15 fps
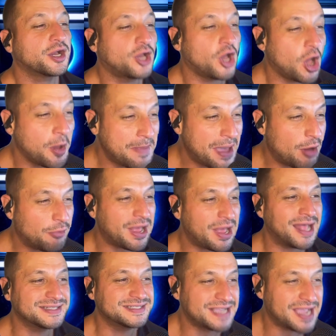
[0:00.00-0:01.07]
come out
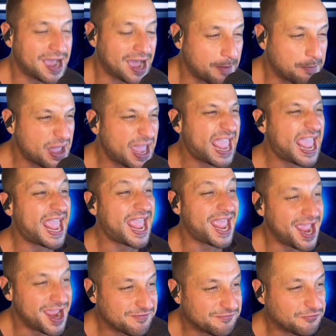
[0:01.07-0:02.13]
on top
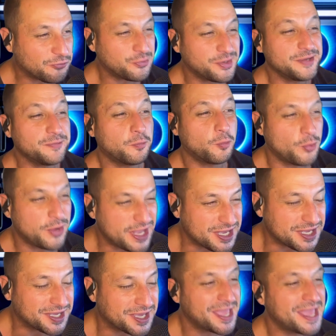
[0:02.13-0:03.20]
every
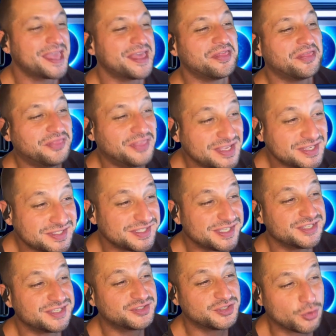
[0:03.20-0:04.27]
week. This
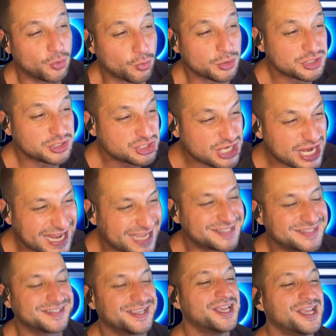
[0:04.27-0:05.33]
is your
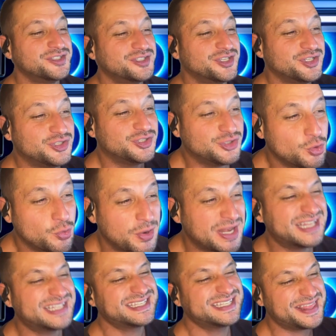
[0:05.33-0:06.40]
chance to do it
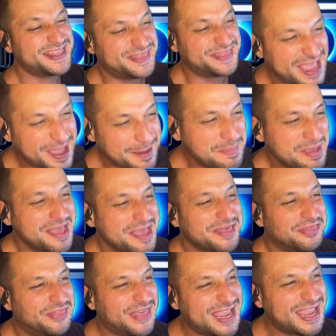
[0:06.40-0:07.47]
to them.
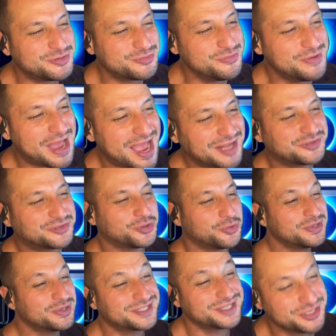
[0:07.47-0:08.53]
They do not
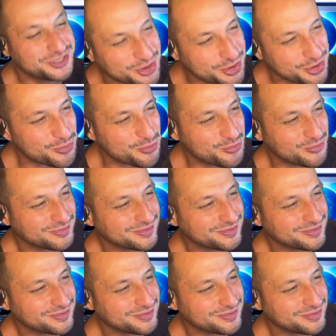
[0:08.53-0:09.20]
do it to you.